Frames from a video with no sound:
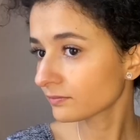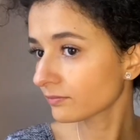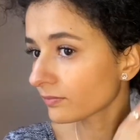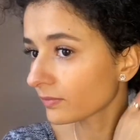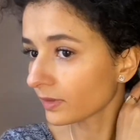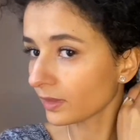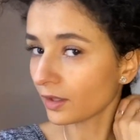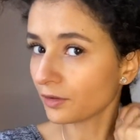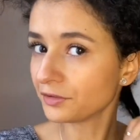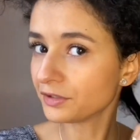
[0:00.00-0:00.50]
Now
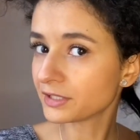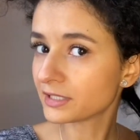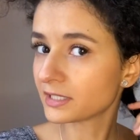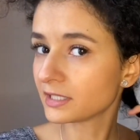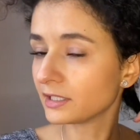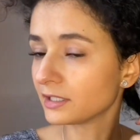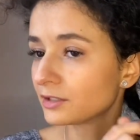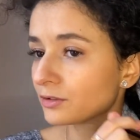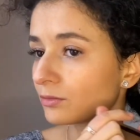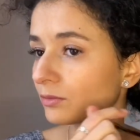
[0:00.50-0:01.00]
you see
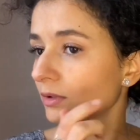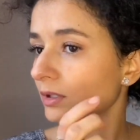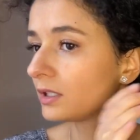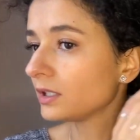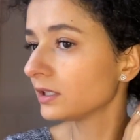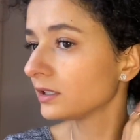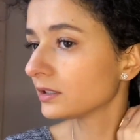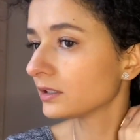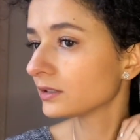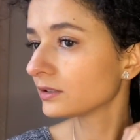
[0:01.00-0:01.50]
it's really
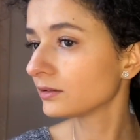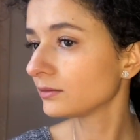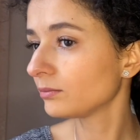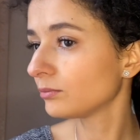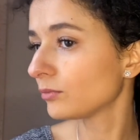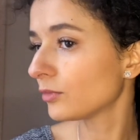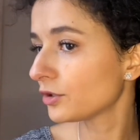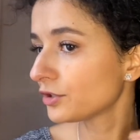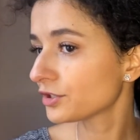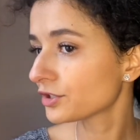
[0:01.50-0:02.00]

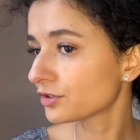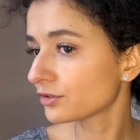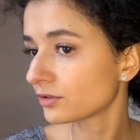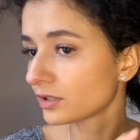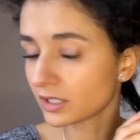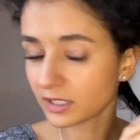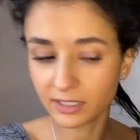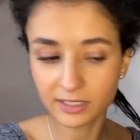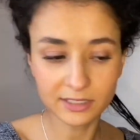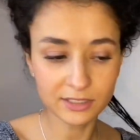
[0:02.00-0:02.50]

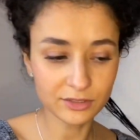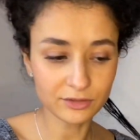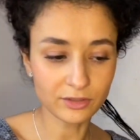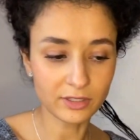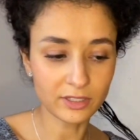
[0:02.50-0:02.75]
moisturized. You can